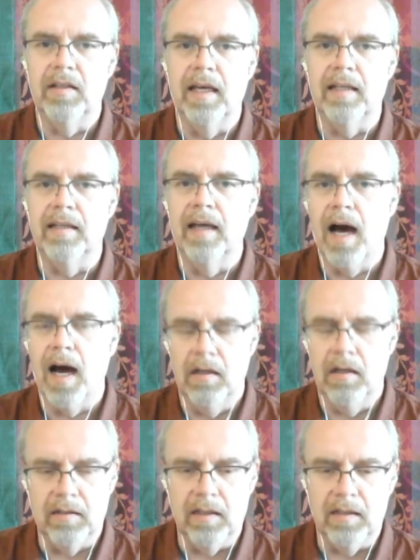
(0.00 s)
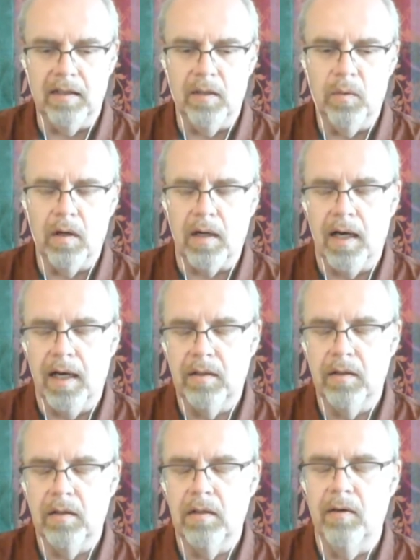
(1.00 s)
they, they are they, they were
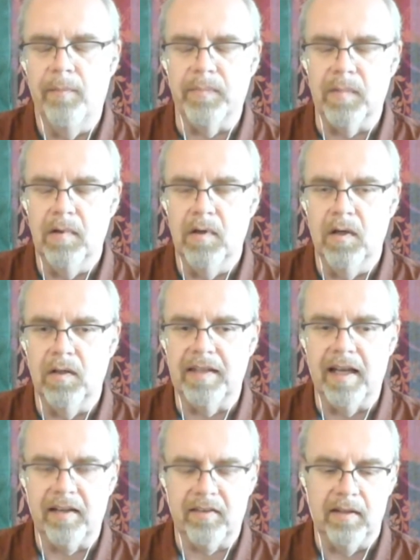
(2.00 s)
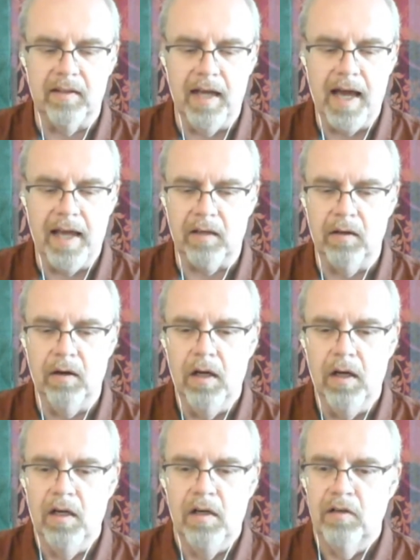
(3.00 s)
other um, uh, text like uh,
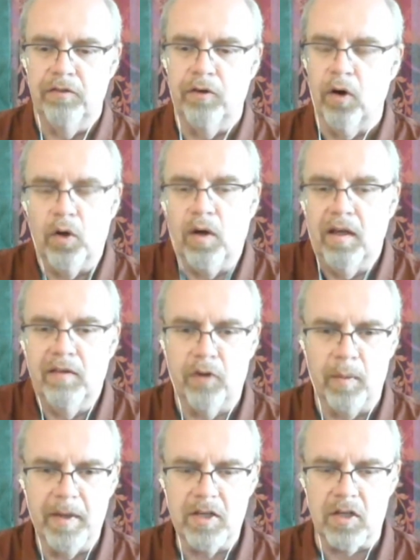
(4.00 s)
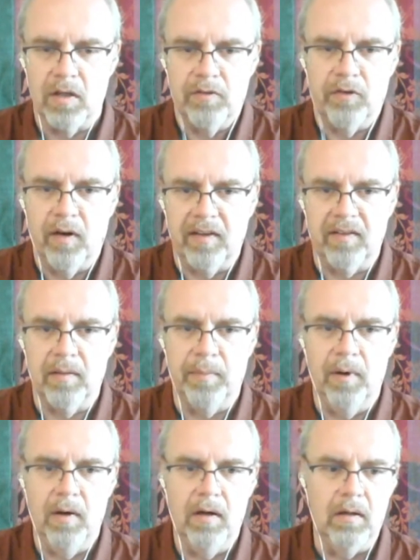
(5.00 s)
for your information, for
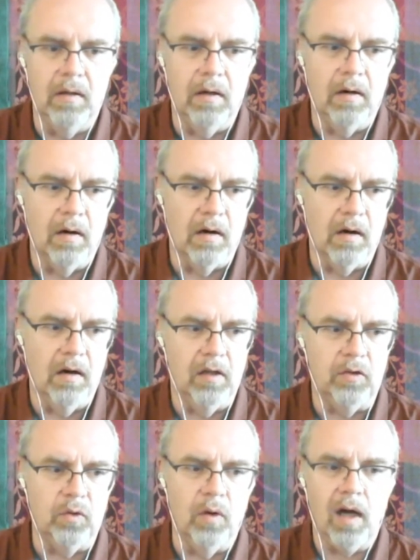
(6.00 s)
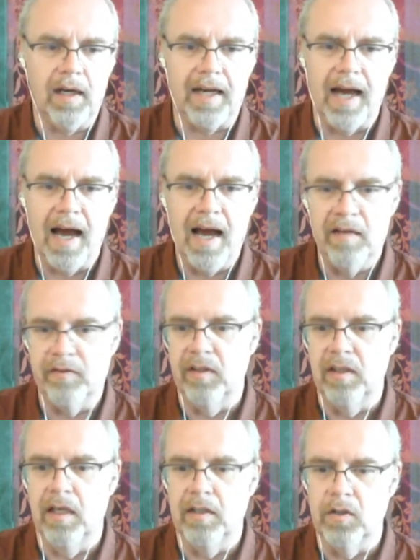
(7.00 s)
example, or uh, to archive
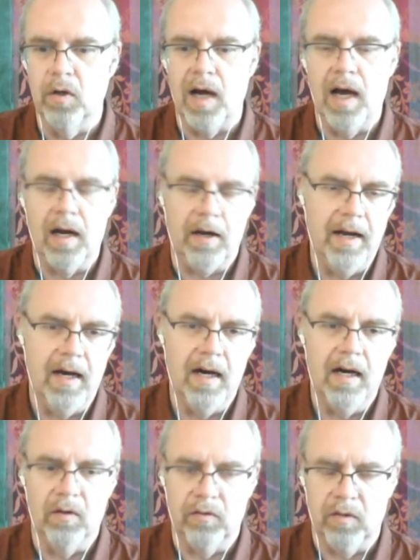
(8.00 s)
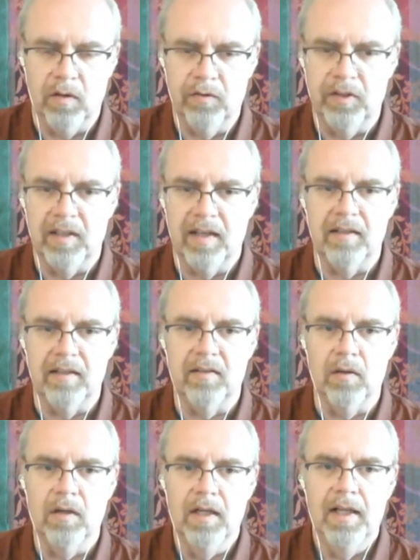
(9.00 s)
in, in your area or something like
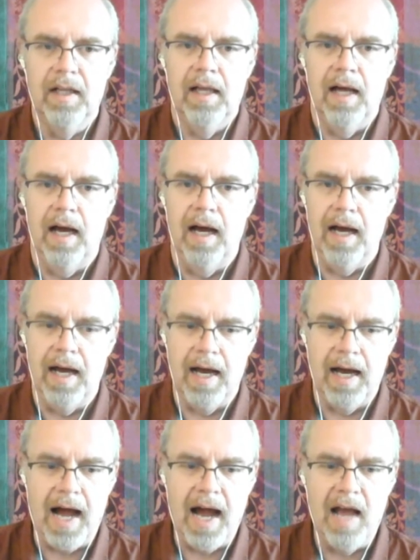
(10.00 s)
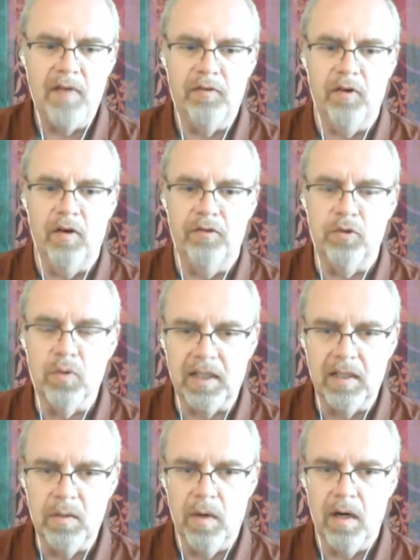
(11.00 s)
this. So uh, I have a few
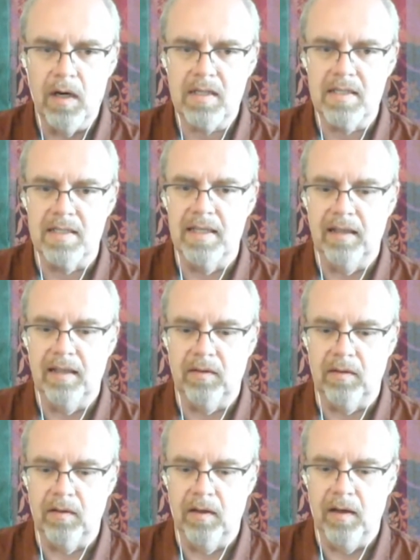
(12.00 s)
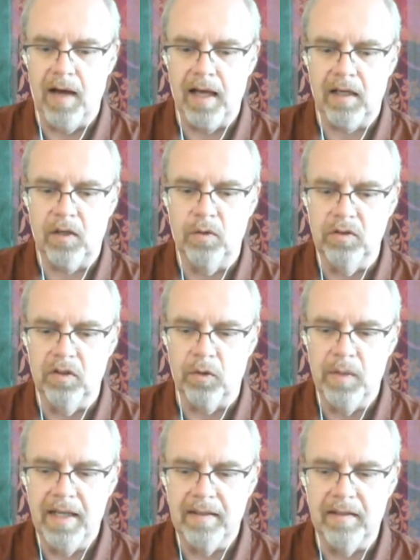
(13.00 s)
keywords that uh, I could
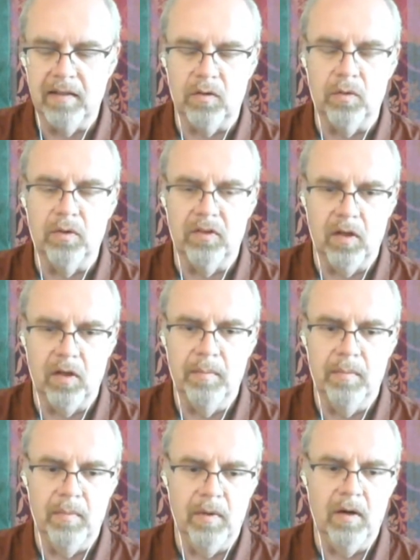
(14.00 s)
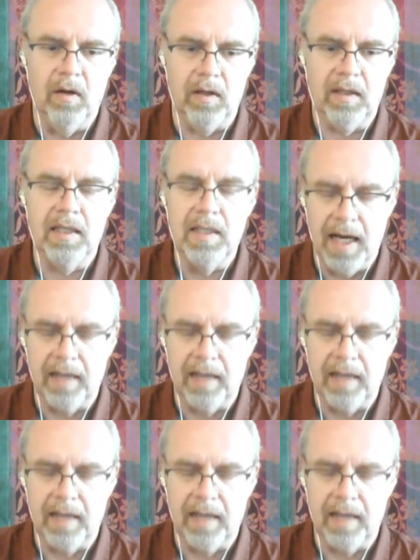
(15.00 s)
relate it to some uh, key